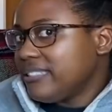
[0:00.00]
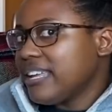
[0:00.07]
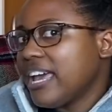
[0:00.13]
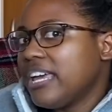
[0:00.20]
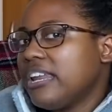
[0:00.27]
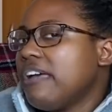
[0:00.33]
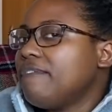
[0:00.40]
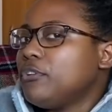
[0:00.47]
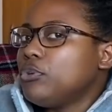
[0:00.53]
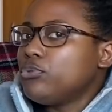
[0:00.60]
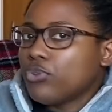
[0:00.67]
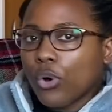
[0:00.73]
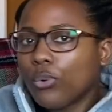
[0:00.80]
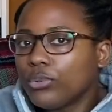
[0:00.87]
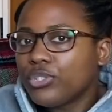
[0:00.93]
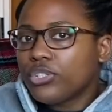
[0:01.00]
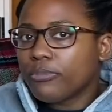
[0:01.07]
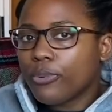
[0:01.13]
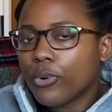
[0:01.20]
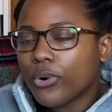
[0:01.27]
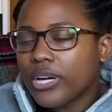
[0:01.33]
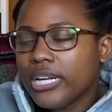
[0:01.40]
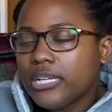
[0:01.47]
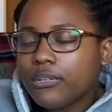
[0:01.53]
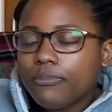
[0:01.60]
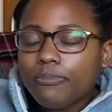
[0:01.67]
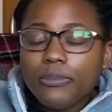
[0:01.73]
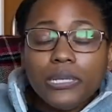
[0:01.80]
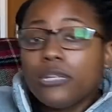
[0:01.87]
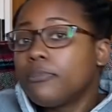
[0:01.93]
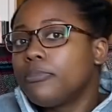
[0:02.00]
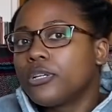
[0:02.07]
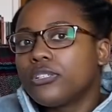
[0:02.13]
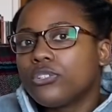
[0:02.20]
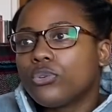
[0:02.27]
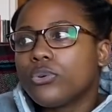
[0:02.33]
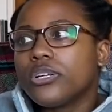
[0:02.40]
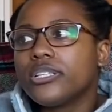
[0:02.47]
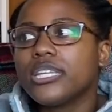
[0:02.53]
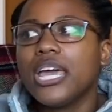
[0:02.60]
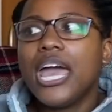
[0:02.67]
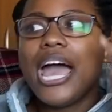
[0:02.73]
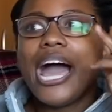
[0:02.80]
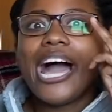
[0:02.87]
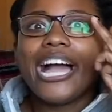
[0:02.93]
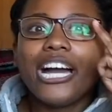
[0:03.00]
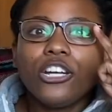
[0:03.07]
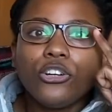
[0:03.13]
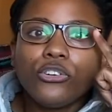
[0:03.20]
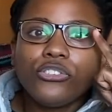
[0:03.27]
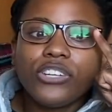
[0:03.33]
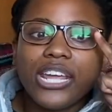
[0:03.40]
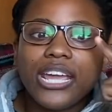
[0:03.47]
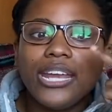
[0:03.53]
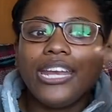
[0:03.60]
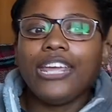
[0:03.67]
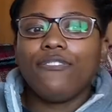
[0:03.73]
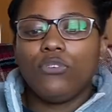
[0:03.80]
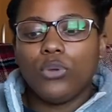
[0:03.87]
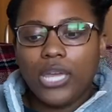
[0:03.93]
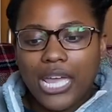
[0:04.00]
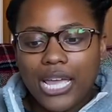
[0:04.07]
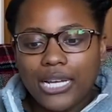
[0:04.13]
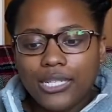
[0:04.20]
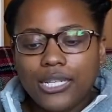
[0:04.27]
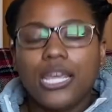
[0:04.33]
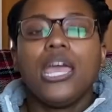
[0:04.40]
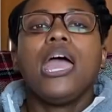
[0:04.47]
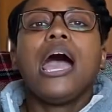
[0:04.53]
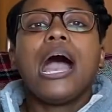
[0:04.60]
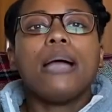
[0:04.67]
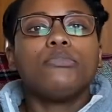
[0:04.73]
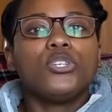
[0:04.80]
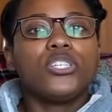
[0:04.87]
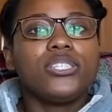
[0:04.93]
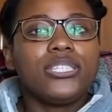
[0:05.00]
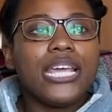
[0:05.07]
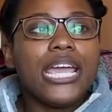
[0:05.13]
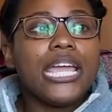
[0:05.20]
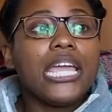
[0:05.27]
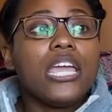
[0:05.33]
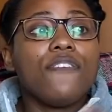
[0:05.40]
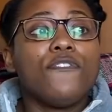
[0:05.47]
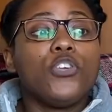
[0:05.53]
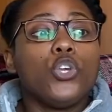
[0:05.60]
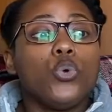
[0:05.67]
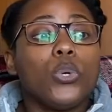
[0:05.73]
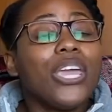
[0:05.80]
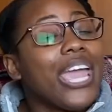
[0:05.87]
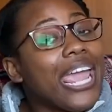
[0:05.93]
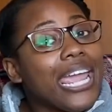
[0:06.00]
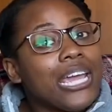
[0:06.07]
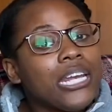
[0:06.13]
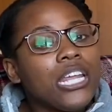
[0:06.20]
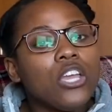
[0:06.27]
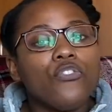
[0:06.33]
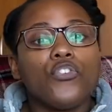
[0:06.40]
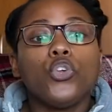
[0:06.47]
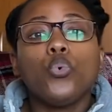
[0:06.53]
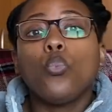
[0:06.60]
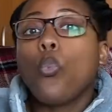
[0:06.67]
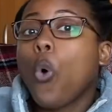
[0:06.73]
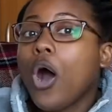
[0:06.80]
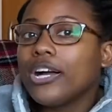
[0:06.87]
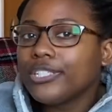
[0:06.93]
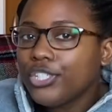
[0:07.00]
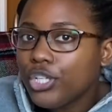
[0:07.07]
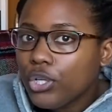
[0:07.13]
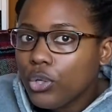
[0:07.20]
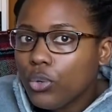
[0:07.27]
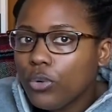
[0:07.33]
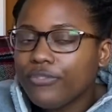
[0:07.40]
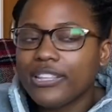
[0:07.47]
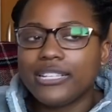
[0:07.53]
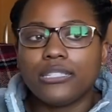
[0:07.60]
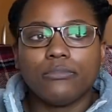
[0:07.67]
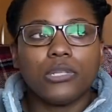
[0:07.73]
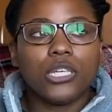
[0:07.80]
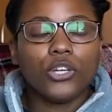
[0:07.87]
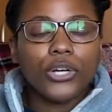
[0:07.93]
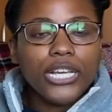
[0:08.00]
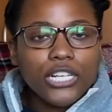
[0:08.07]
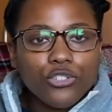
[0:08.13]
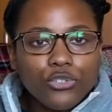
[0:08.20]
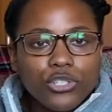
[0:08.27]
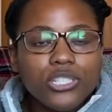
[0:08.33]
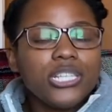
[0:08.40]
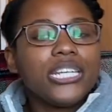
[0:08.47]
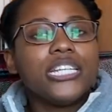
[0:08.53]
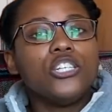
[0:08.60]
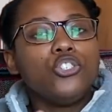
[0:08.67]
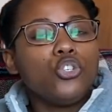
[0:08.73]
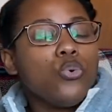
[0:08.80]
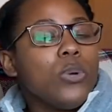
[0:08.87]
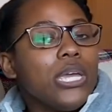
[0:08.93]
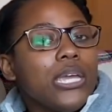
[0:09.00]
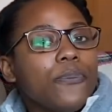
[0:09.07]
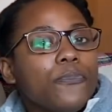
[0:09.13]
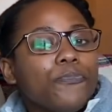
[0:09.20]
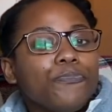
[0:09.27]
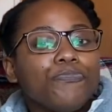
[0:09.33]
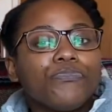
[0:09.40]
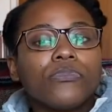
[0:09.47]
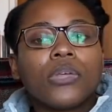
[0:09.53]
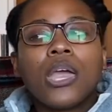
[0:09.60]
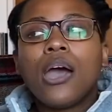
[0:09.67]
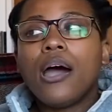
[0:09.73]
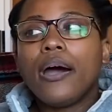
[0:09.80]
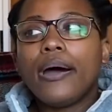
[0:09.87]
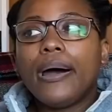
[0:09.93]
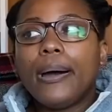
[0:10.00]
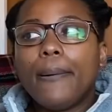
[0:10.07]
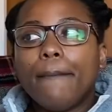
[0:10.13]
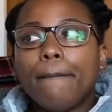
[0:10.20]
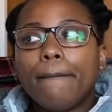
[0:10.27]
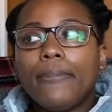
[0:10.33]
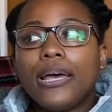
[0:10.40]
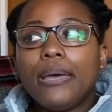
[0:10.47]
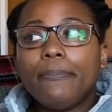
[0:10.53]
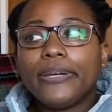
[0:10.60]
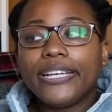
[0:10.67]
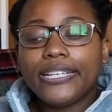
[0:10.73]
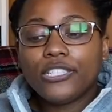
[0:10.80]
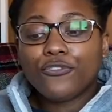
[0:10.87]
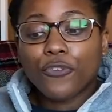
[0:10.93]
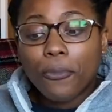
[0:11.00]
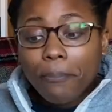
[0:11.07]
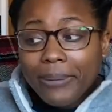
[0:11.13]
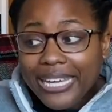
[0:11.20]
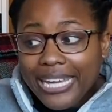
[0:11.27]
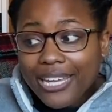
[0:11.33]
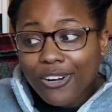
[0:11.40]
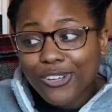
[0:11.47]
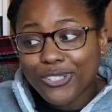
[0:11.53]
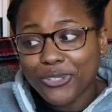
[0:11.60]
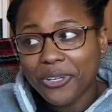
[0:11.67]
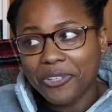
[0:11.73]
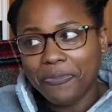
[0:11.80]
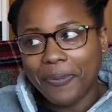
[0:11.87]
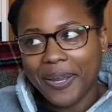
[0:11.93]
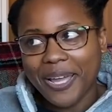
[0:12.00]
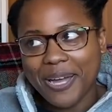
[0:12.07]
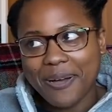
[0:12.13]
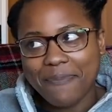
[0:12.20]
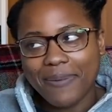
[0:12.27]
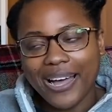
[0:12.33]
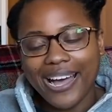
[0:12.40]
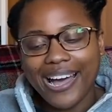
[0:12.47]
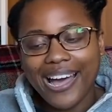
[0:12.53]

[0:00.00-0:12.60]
than if you don't support into, into bookstores. I understand if you can't. I'm just saying if you can, if you want to, if that's something you're interested in doing, Um, because for me, it also has become